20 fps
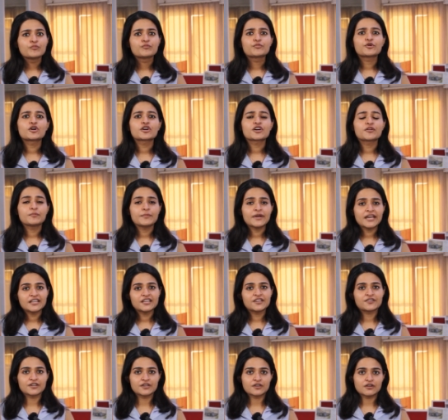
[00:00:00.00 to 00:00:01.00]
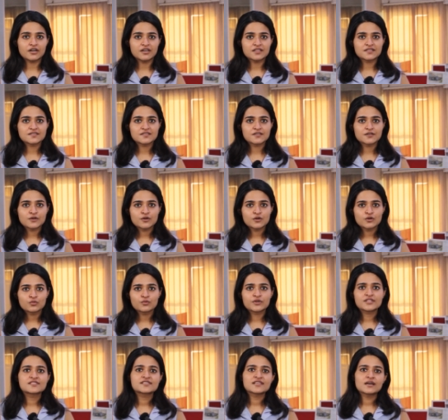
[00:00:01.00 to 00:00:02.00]
broke many records,
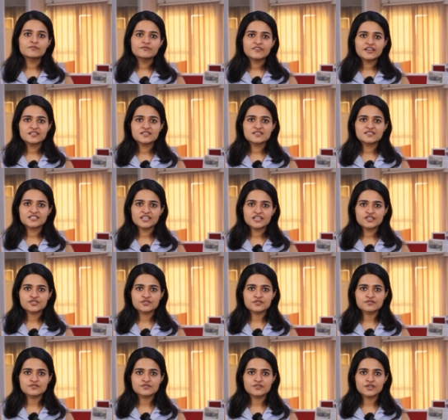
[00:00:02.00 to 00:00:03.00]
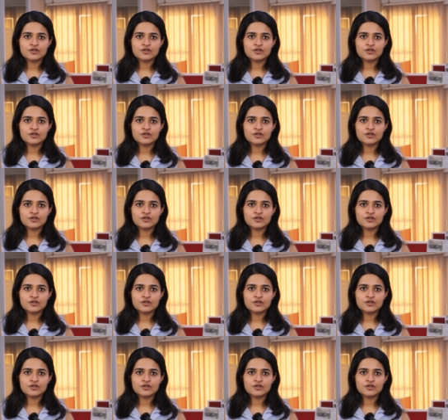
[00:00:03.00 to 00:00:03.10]
with some weather stations